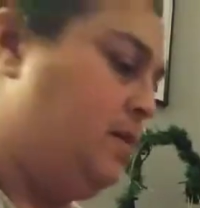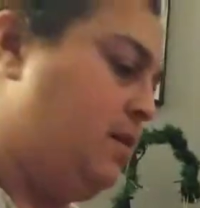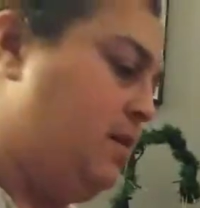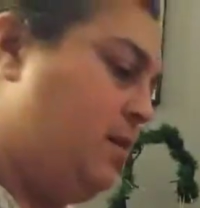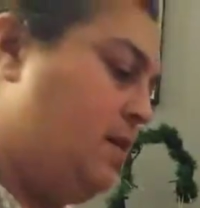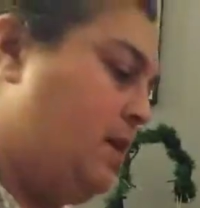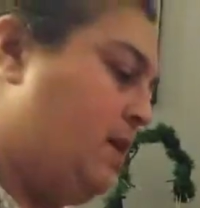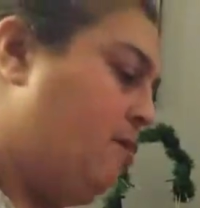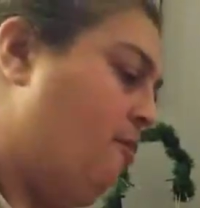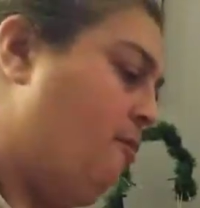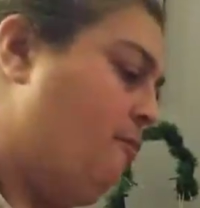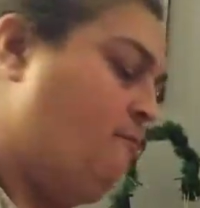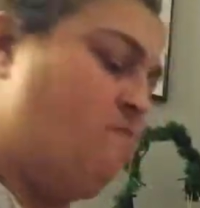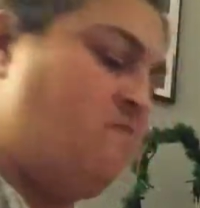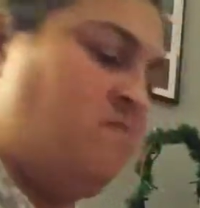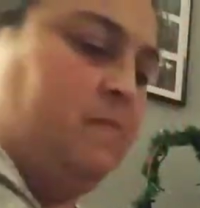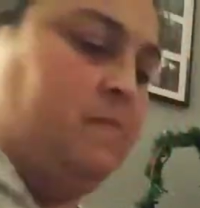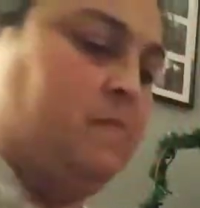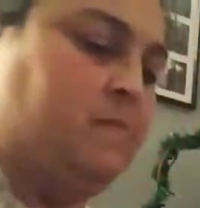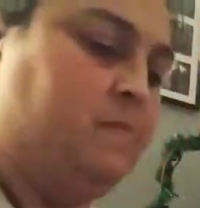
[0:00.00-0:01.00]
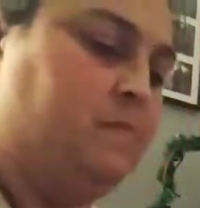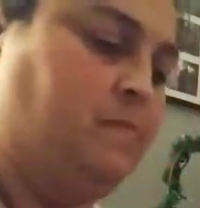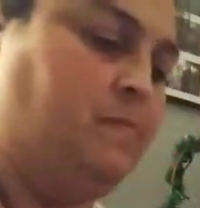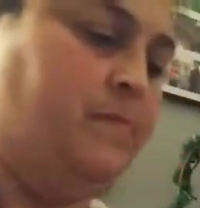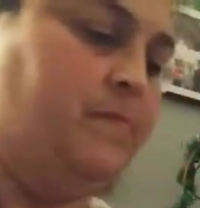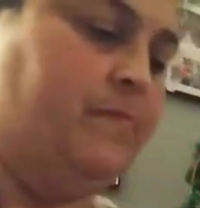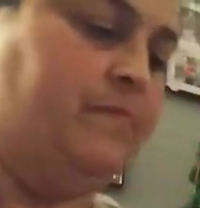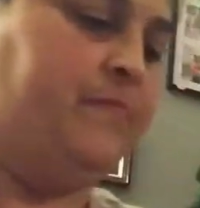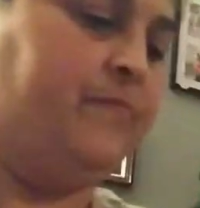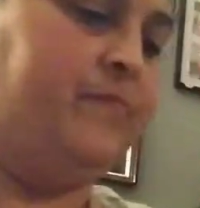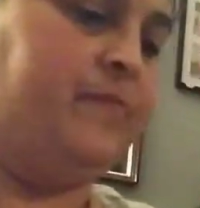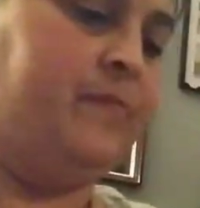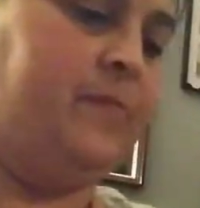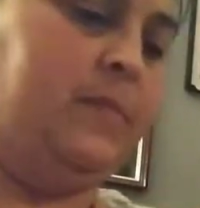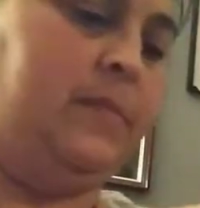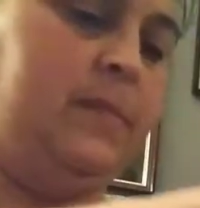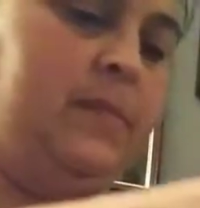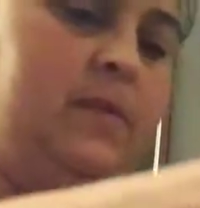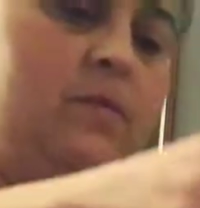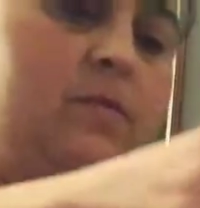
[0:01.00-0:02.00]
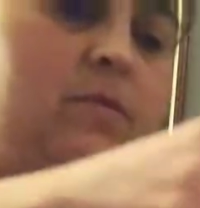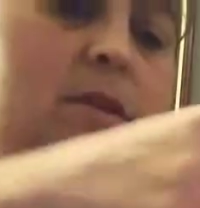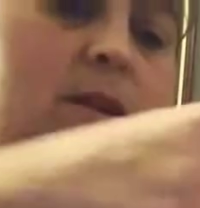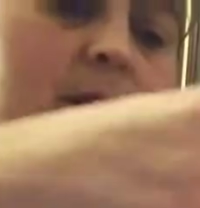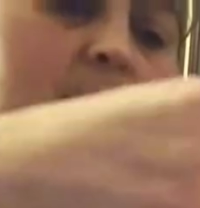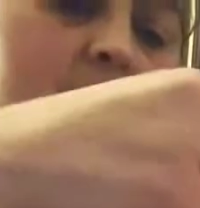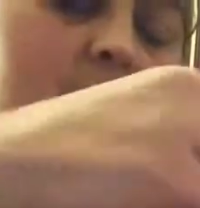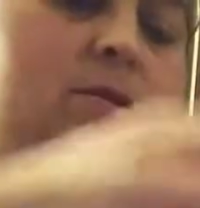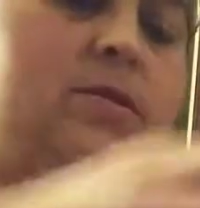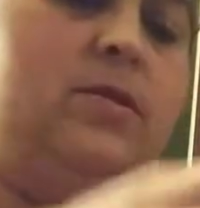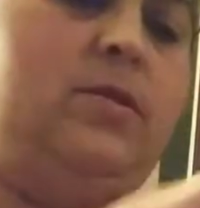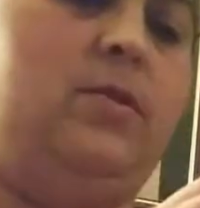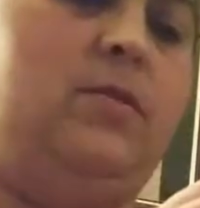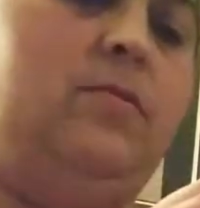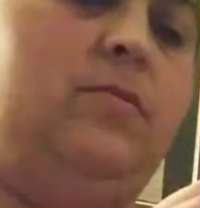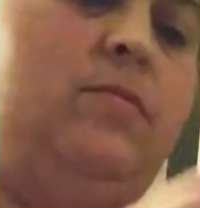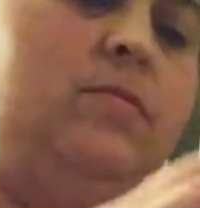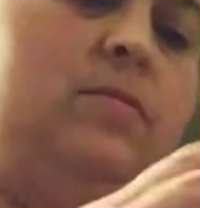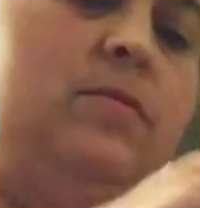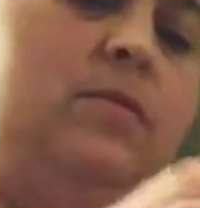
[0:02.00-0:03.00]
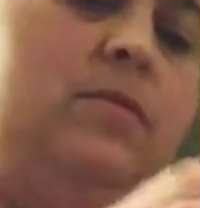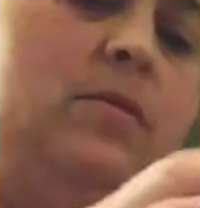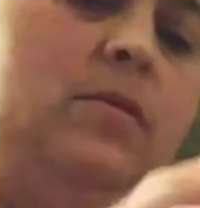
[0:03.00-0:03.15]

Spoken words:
And that. Okay, so